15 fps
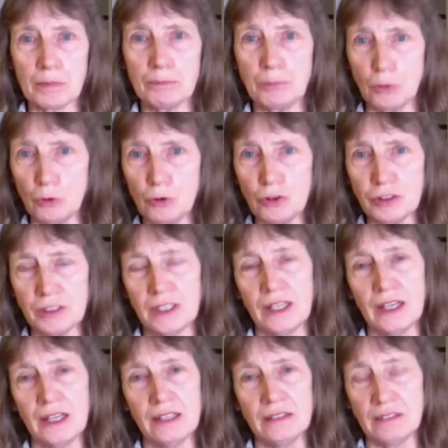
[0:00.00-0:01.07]
born
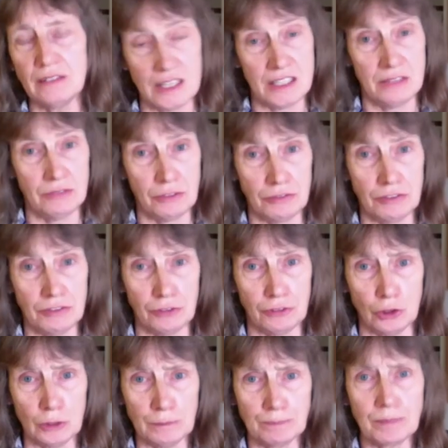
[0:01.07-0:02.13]
in
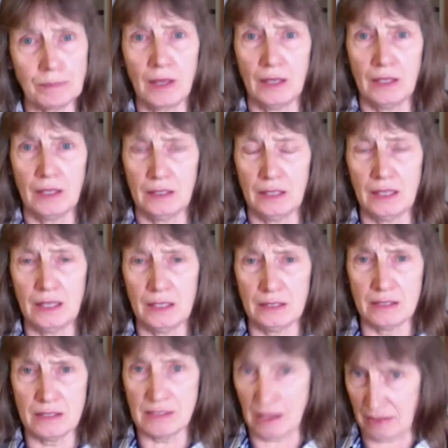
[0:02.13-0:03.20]
1954
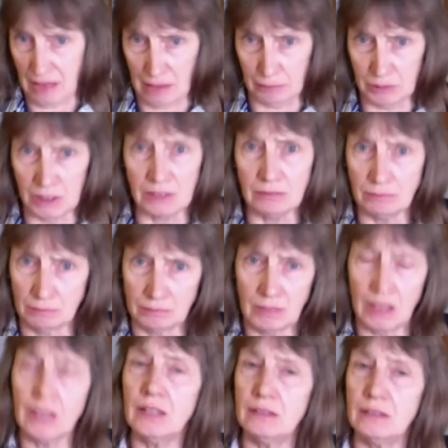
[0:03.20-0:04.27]
in Southampton
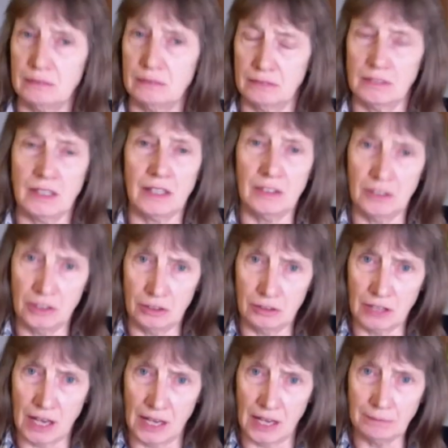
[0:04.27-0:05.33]
in in the
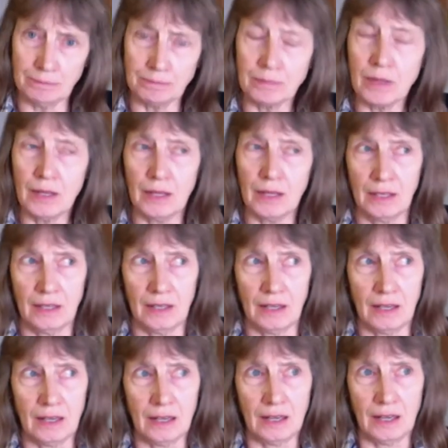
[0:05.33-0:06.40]
UK,
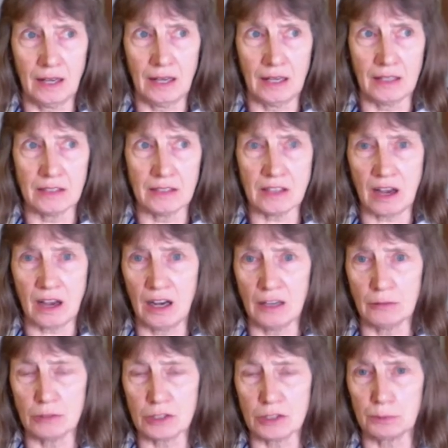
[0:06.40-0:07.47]
and I
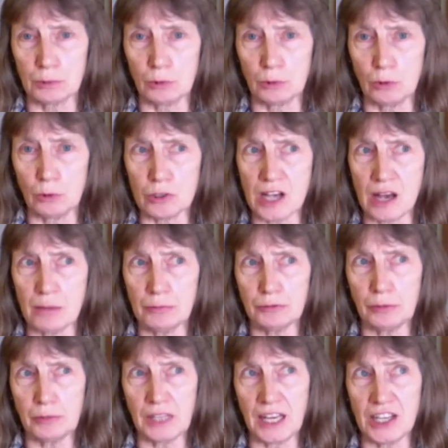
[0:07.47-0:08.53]
was brought up
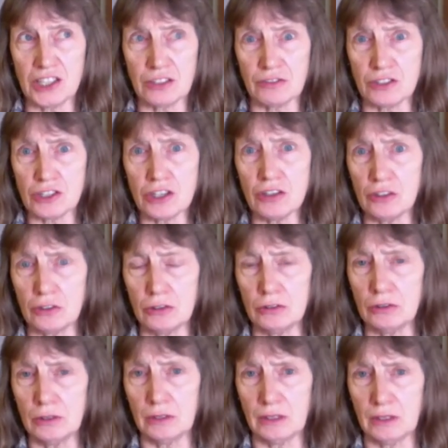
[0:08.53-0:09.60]
from the age of
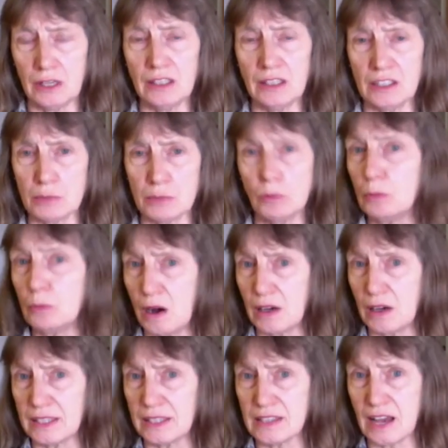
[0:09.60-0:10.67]
two in a small
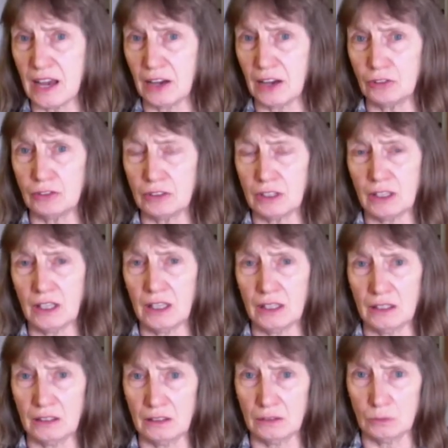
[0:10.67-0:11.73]
market town
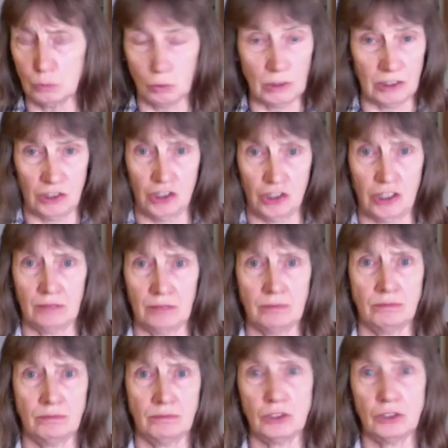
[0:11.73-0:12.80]
in Wiltshire,
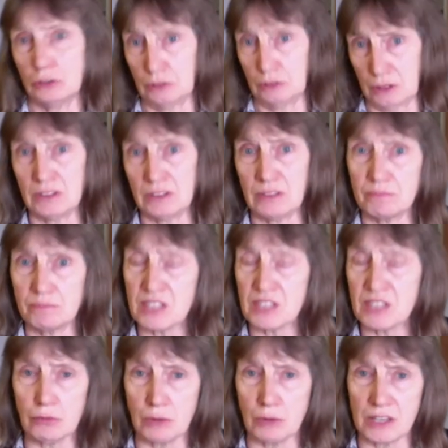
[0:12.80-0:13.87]
so in the
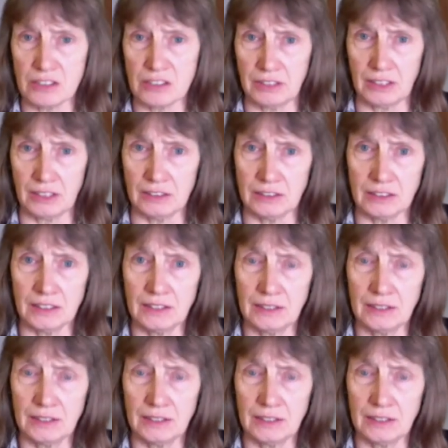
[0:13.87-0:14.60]
southwest of England.